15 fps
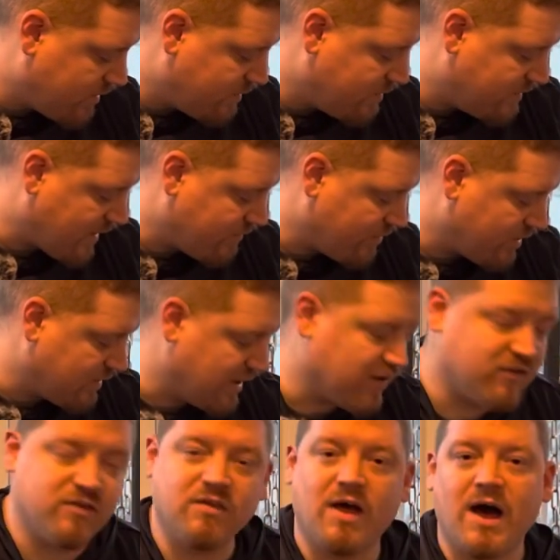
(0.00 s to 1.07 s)
definitely a
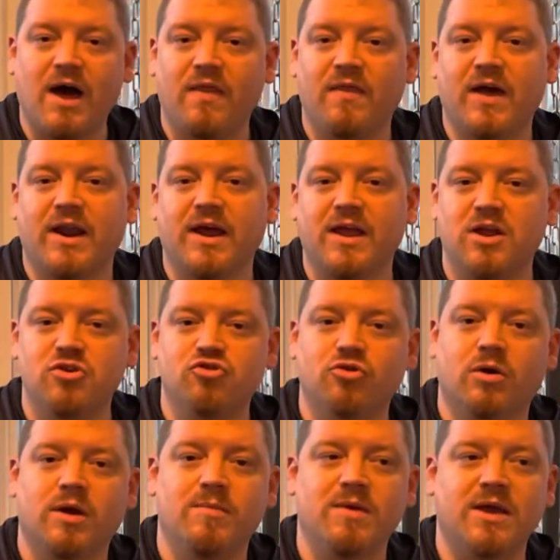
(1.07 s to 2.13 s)
slot that I
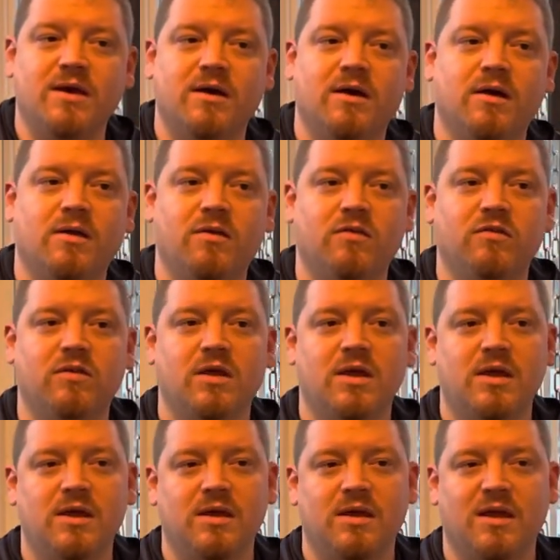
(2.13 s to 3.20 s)
enjoy because
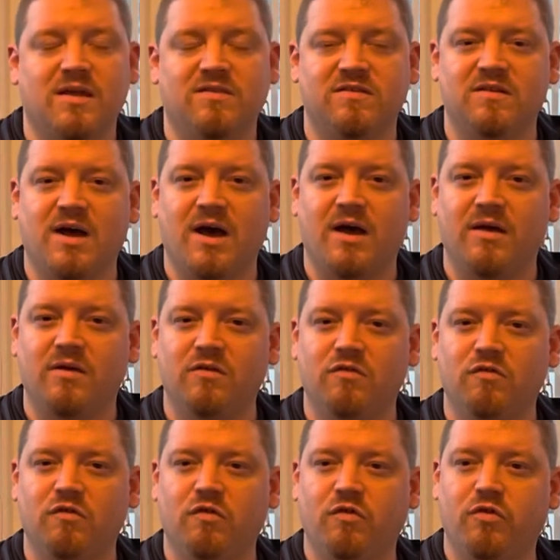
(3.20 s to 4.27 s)
it's not
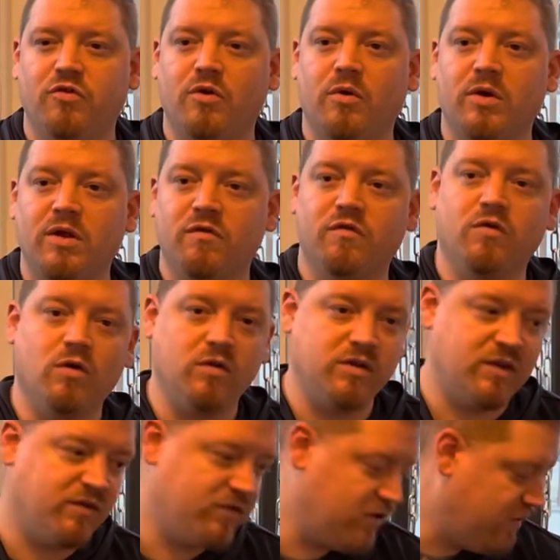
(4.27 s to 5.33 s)
throwing full
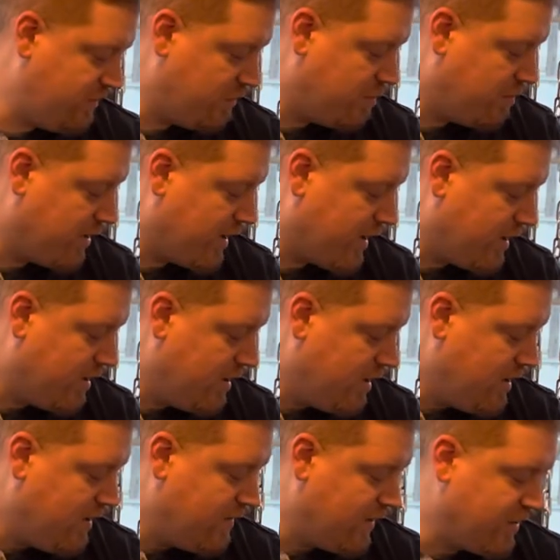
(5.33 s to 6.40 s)
distance, but
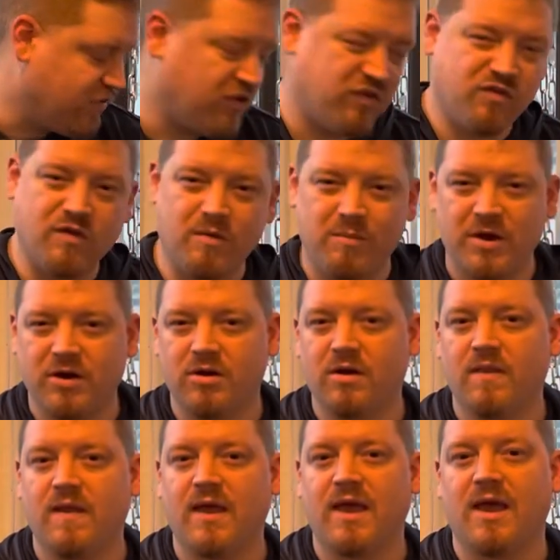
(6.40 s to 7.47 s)
they just fit better
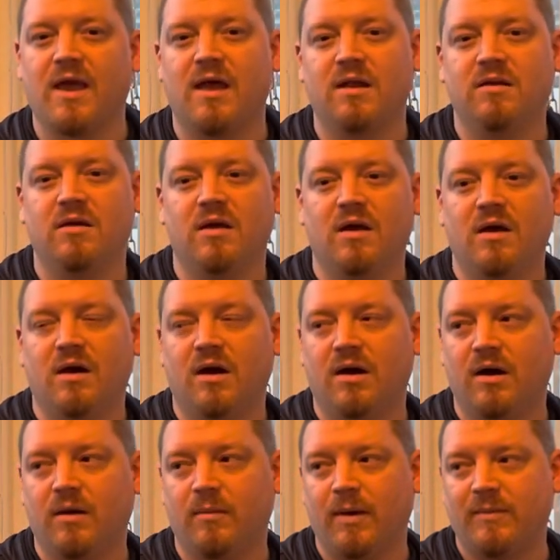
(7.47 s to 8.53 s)
in the hand.
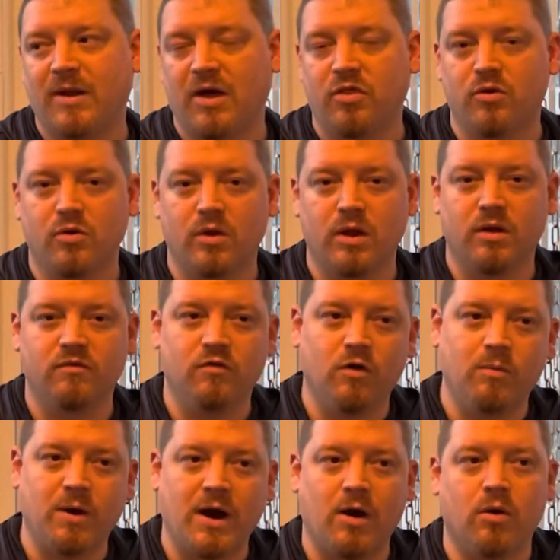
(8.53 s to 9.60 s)
I'm not throwing
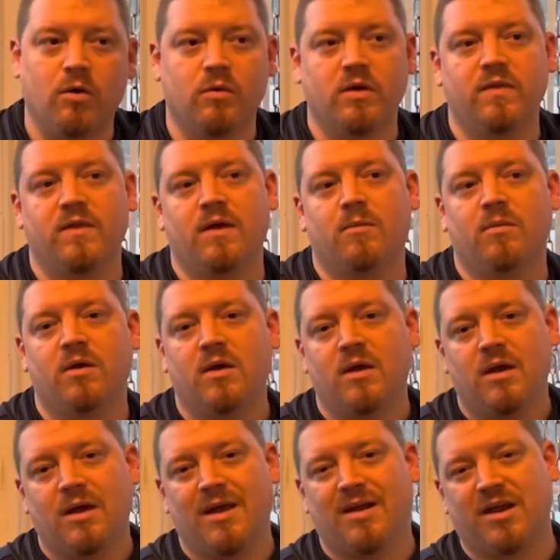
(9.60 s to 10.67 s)
full power with them,
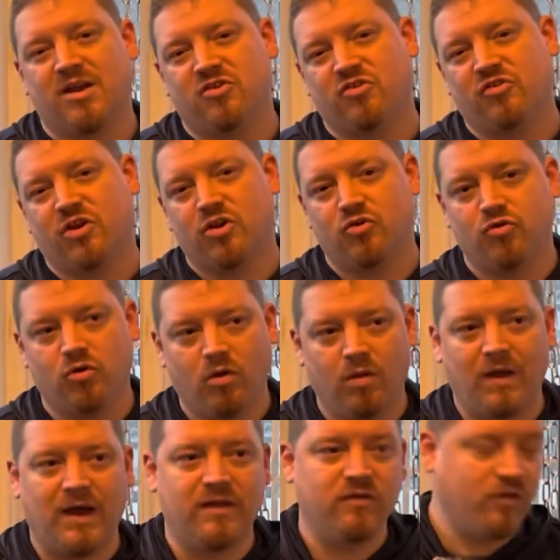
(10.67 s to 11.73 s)
and I can just control
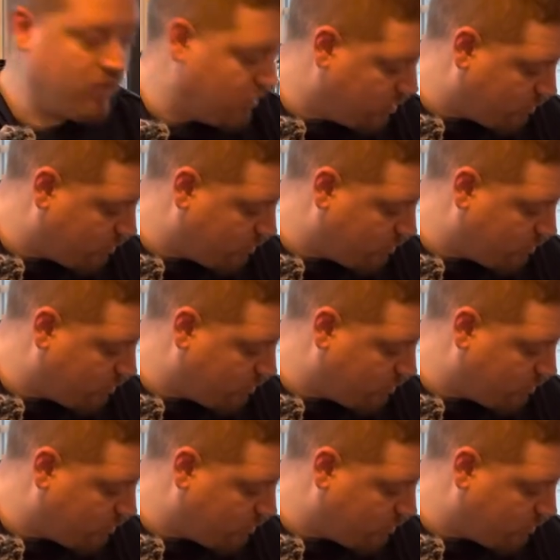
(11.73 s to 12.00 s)
lines a little